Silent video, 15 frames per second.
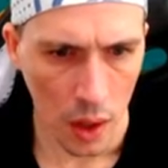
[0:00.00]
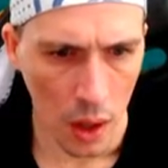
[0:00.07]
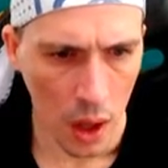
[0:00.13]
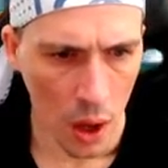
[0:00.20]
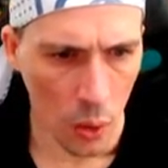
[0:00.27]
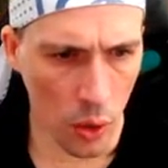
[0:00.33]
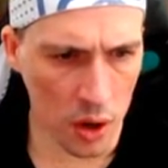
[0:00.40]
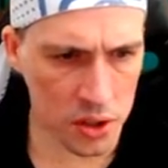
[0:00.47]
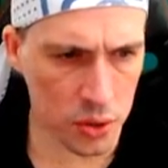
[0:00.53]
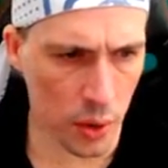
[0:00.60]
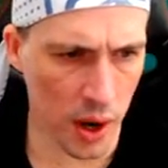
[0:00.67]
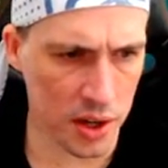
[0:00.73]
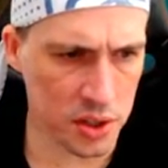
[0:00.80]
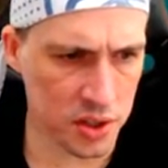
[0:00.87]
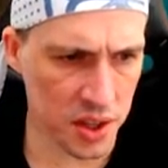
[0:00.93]
What do
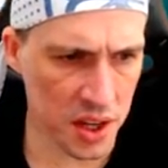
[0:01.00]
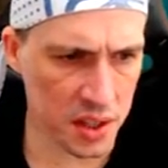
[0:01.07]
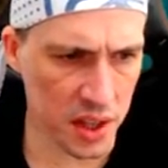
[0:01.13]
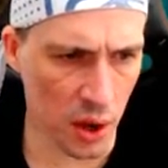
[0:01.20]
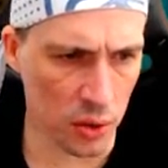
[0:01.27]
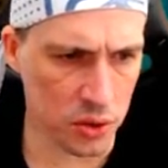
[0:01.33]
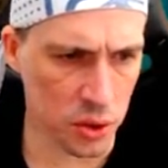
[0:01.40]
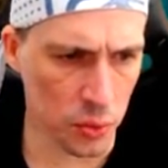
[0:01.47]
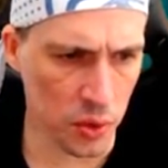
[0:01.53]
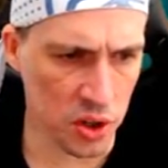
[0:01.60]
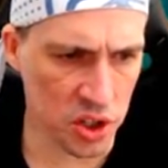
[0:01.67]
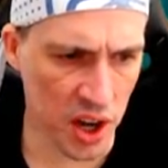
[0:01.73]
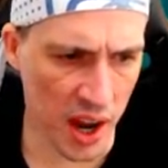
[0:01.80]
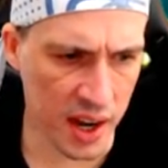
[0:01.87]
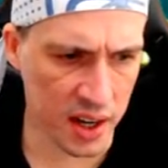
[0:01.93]
I think they'll do
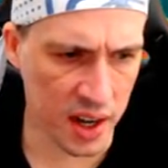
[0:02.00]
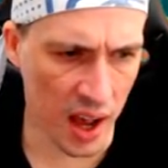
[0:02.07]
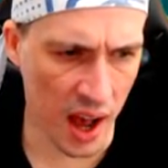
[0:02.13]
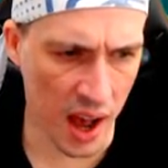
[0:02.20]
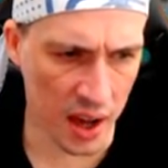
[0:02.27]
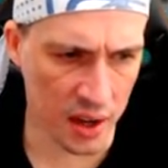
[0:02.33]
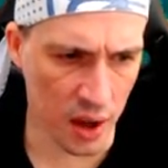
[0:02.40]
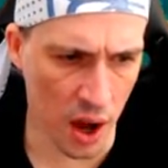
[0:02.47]
with Jade Cargill?